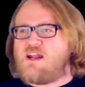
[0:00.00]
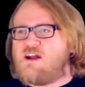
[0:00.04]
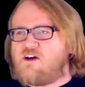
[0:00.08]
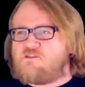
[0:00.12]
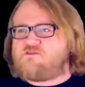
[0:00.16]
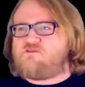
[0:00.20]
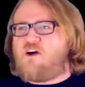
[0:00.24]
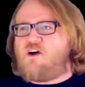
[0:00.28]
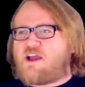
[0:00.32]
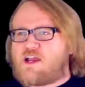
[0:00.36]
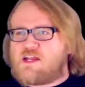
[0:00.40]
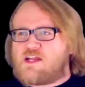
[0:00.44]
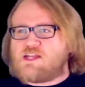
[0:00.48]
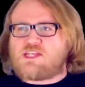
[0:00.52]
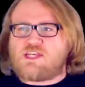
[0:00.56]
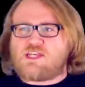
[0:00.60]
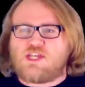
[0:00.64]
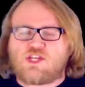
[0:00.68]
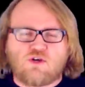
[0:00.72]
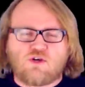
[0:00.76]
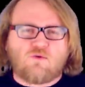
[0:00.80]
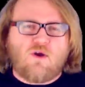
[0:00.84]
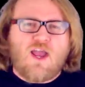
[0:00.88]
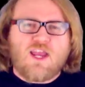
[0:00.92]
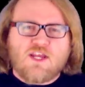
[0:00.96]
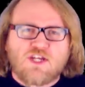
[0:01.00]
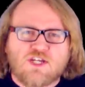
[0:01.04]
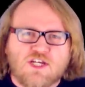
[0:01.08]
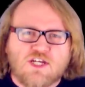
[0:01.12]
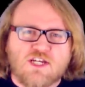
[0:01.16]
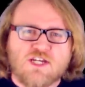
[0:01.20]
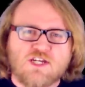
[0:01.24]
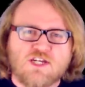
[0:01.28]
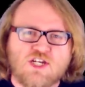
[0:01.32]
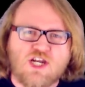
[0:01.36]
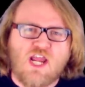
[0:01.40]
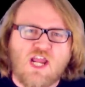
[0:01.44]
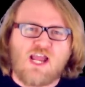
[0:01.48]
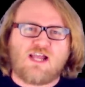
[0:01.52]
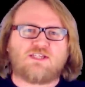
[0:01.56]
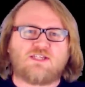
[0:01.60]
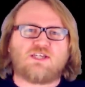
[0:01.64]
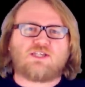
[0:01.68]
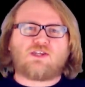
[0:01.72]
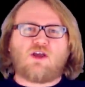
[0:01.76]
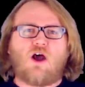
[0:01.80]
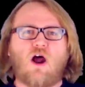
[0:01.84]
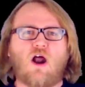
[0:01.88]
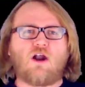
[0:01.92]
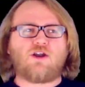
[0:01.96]
in a fucking situation,
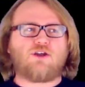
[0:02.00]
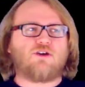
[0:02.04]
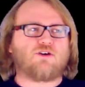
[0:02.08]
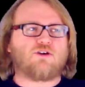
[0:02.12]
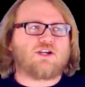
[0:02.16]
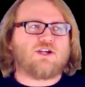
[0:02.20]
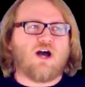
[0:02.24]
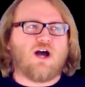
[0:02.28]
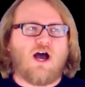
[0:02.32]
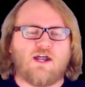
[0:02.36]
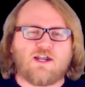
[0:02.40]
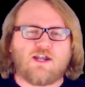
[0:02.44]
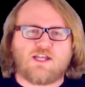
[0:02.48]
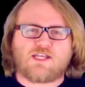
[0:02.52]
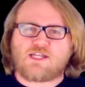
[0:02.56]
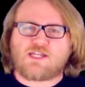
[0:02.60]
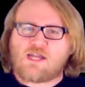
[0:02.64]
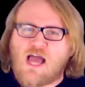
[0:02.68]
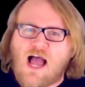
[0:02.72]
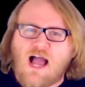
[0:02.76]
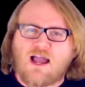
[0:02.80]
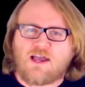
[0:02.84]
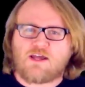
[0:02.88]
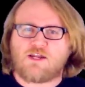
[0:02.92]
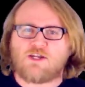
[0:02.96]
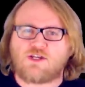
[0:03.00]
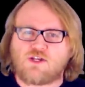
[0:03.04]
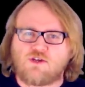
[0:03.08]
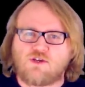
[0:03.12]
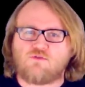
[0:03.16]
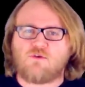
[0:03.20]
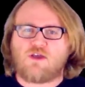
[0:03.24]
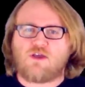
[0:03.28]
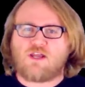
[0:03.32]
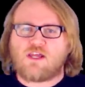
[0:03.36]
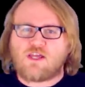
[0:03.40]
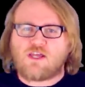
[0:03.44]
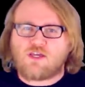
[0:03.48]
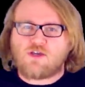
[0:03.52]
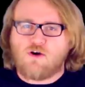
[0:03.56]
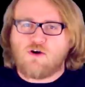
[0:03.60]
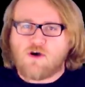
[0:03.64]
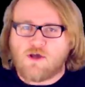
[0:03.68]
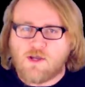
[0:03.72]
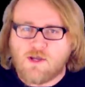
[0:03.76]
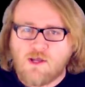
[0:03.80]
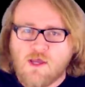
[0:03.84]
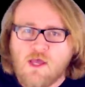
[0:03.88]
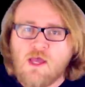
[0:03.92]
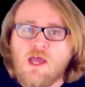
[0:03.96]
chances are your gun is not going to do you any
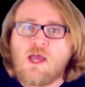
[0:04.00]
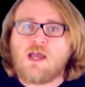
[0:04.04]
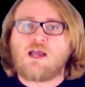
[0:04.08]
good,